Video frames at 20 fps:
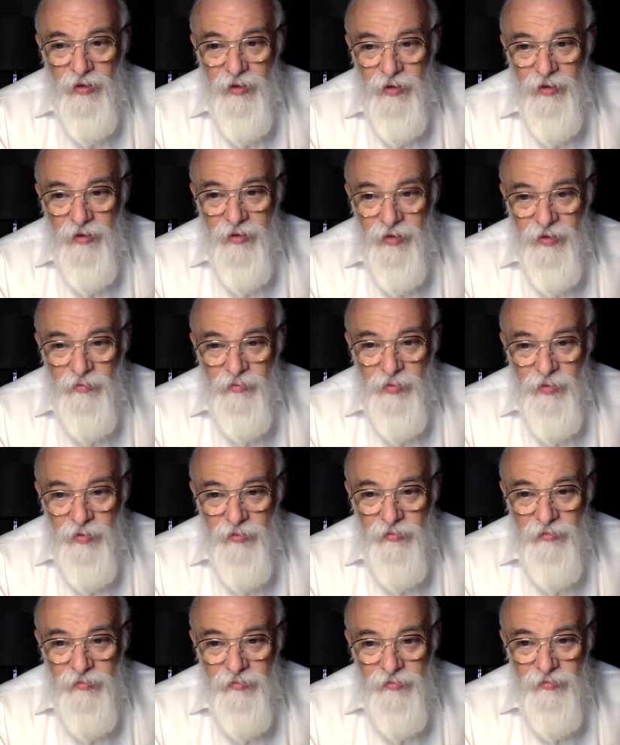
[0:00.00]
In
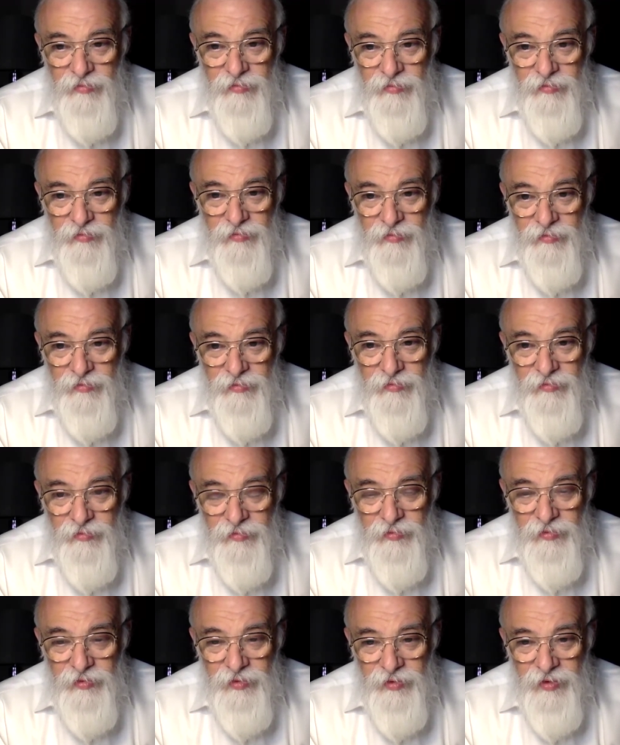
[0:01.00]
Hebrew,
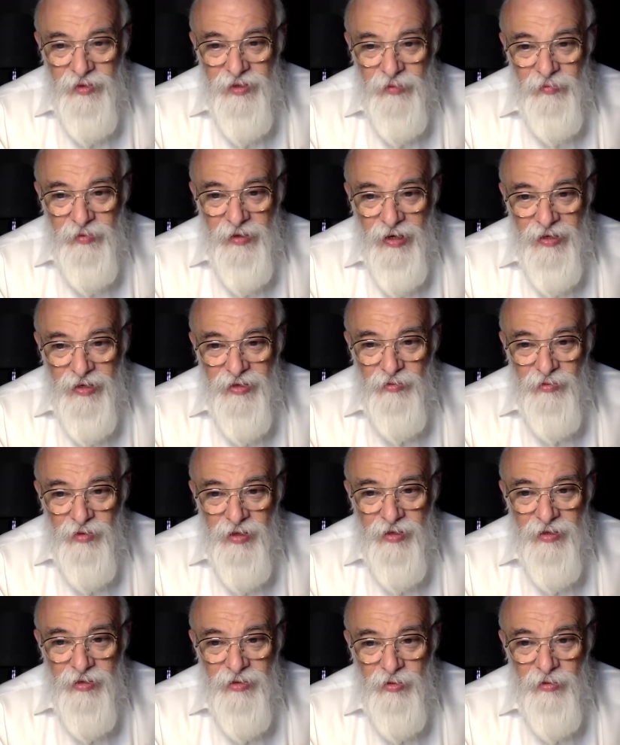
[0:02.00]
when something has a
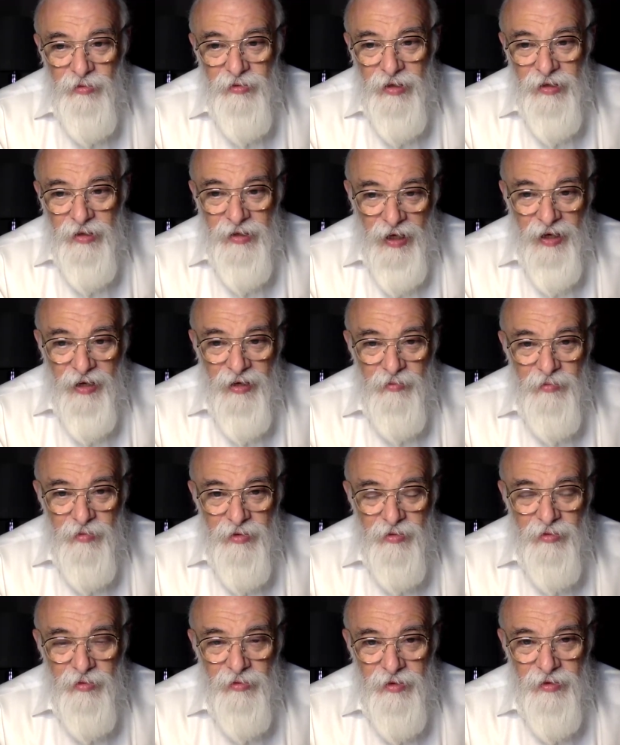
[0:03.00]
reason, it's called the tam,
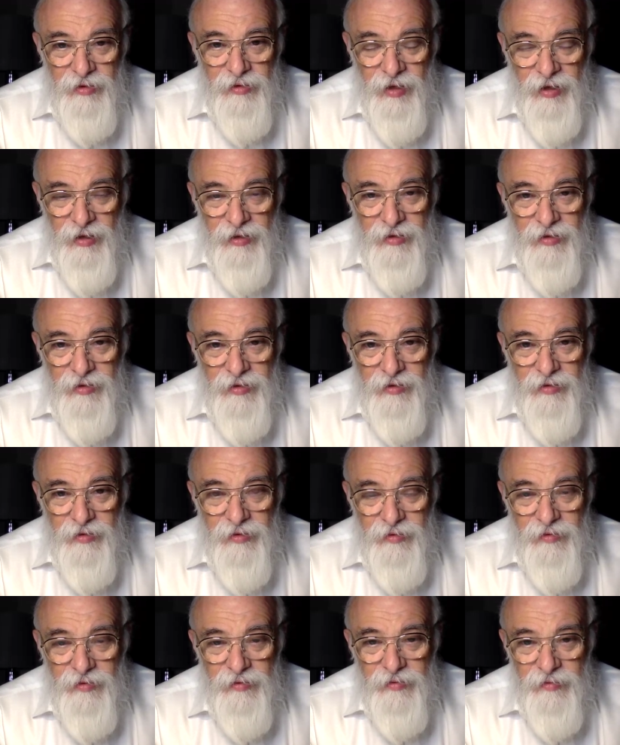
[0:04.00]
it's called the taste.
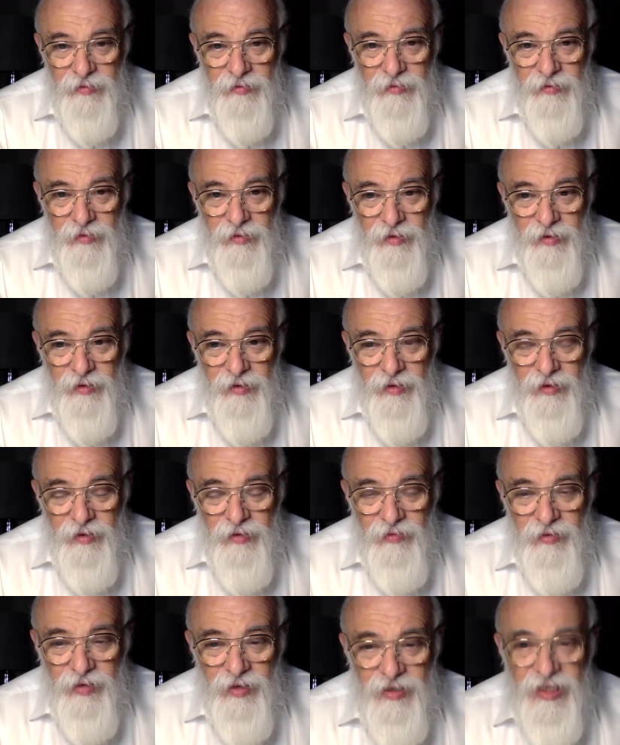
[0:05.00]

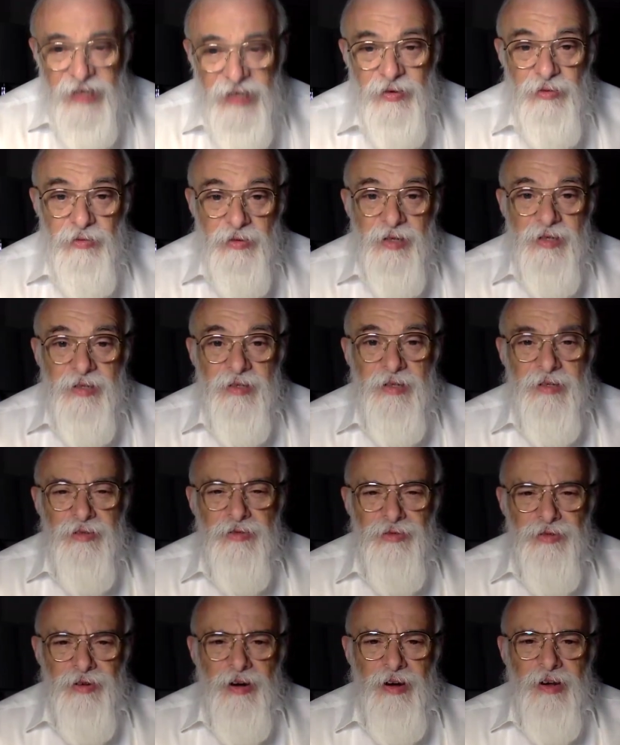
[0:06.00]
If it doesn't have a reason, it's
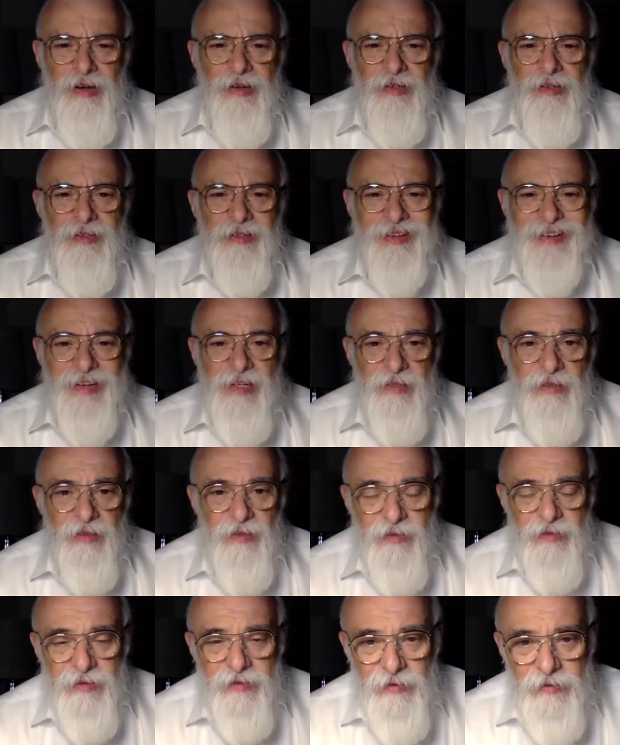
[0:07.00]
dry and
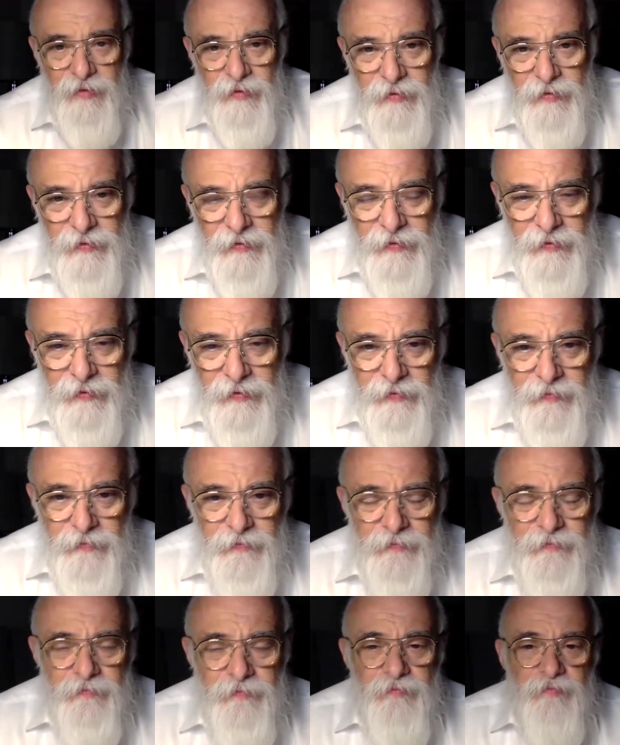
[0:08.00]
tasteless.
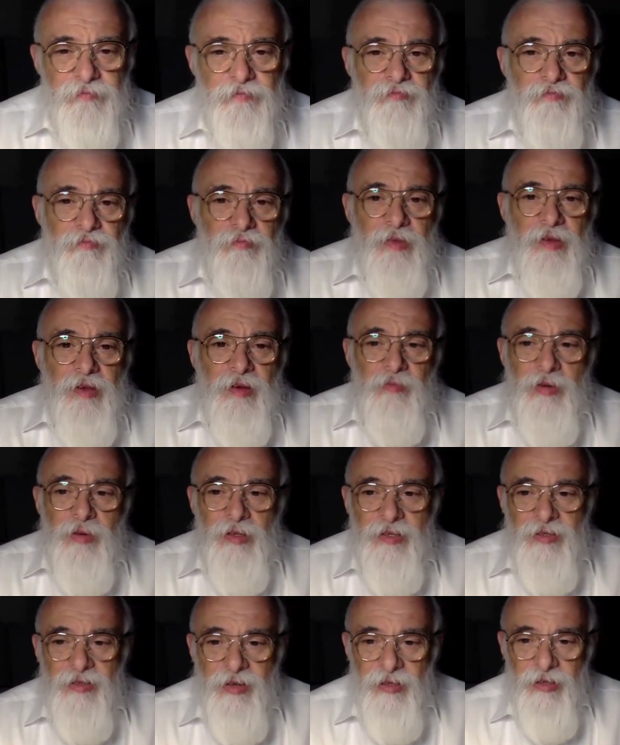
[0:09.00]

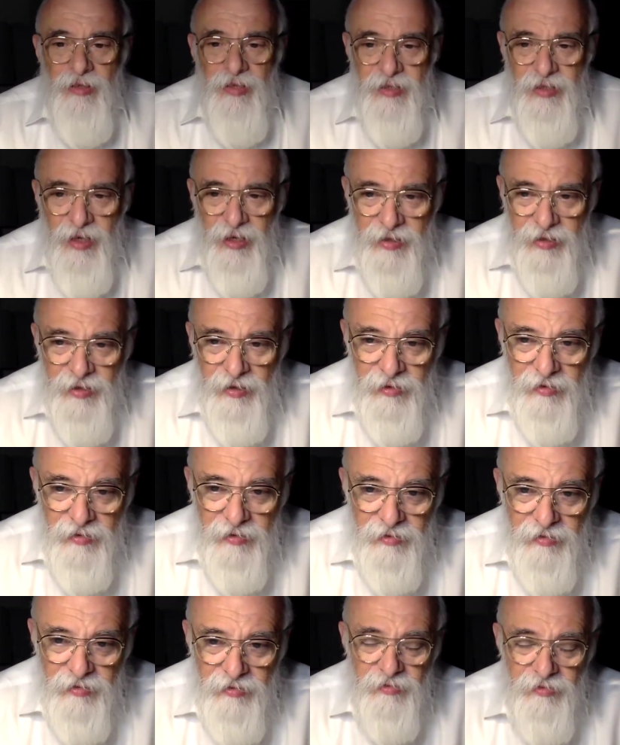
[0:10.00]
Kabbalah soil is
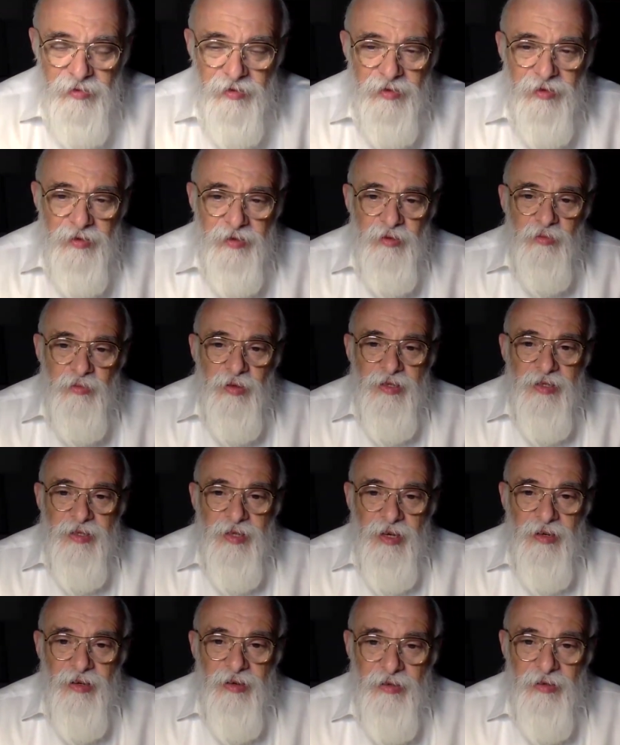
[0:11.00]
tasteless, but
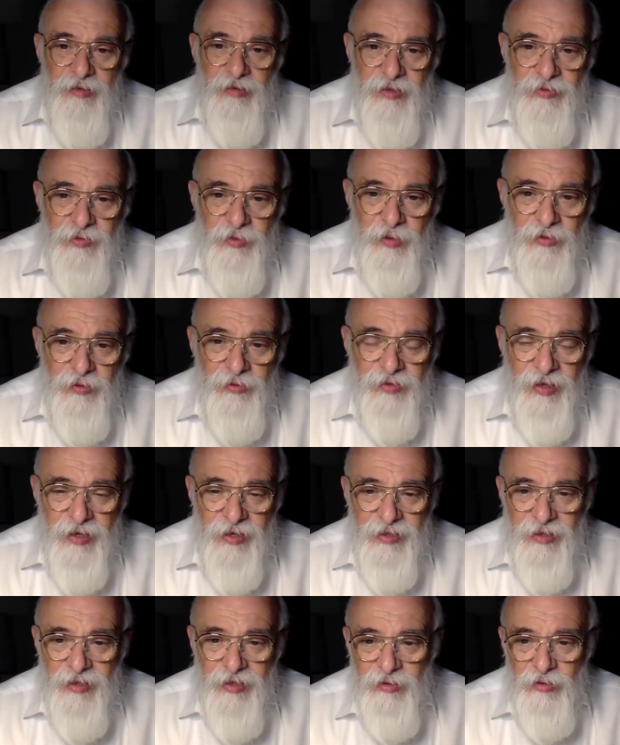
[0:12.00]
seichel is full of
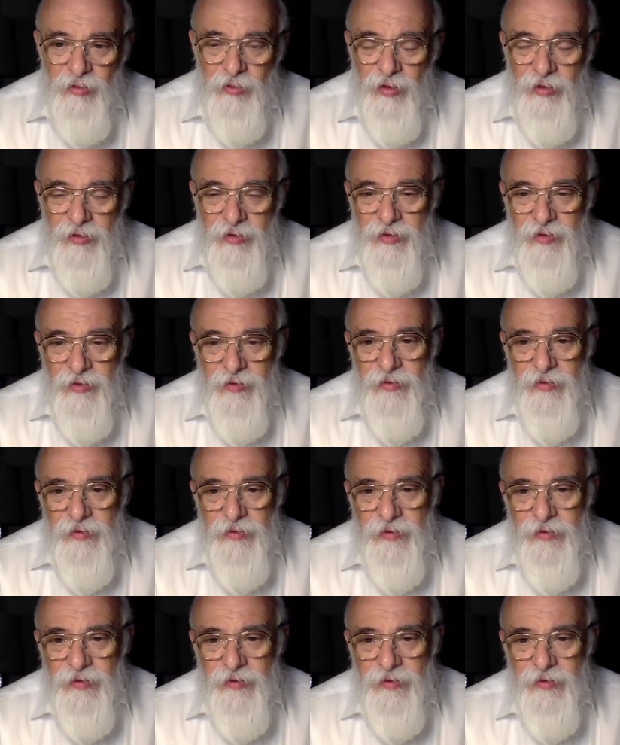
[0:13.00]
taste and nuance.